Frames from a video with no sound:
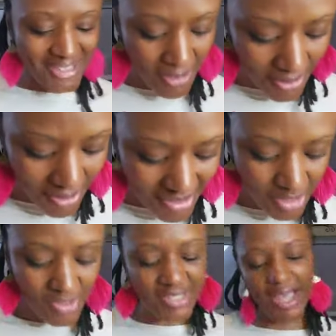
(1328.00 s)
so good.
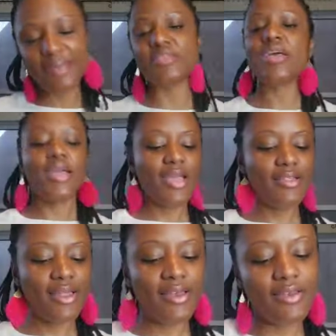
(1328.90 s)
So tapes
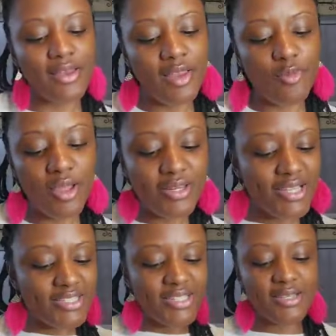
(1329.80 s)
and and, and
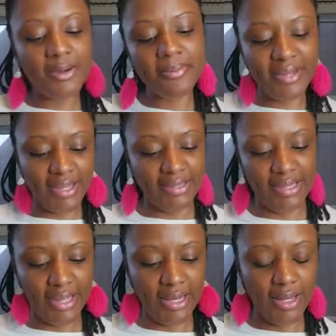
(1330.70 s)
let's just update
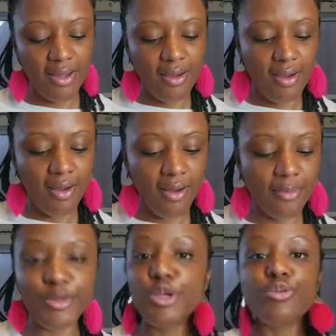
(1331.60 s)
that.
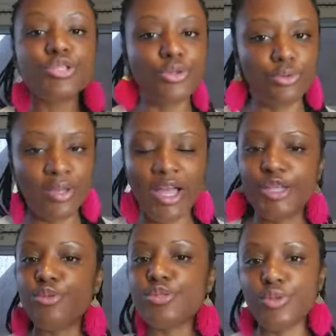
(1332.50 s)
Um, YouTube, we got
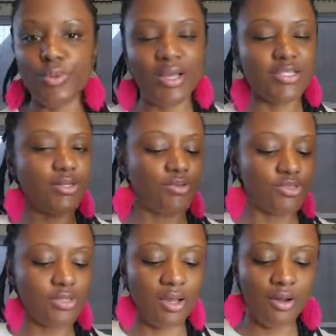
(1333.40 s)
YouTube, we got
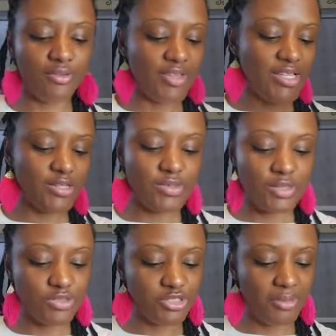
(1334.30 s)
social, all things on
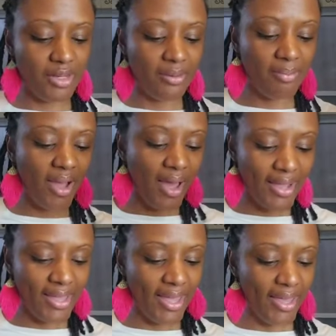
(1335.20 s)
social media,
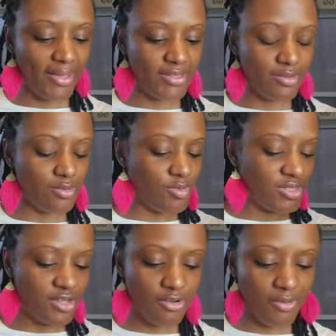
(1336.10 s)
podcasts. We
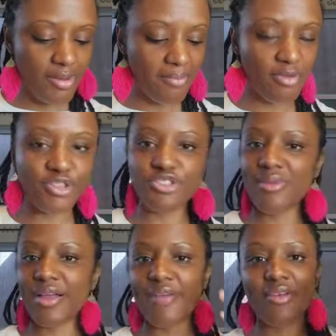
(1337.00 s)
still reading books. You
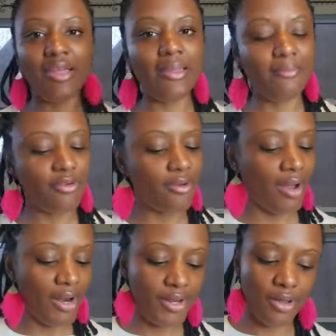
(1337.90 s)
might have an ebook,
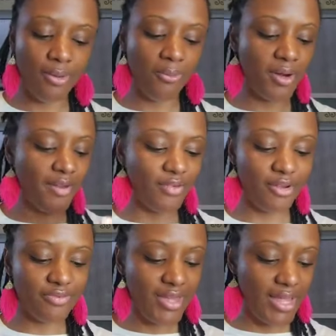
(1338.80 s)
audio, whatever
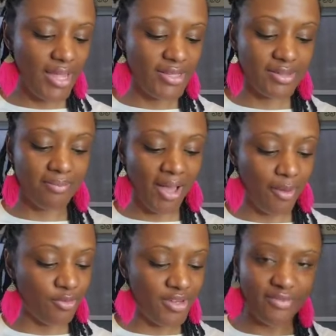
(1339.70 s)
your thing is
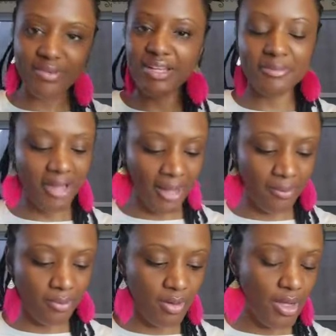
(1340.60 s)
about. Definitely the
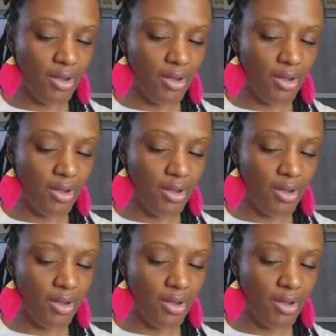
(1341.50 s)
Bible.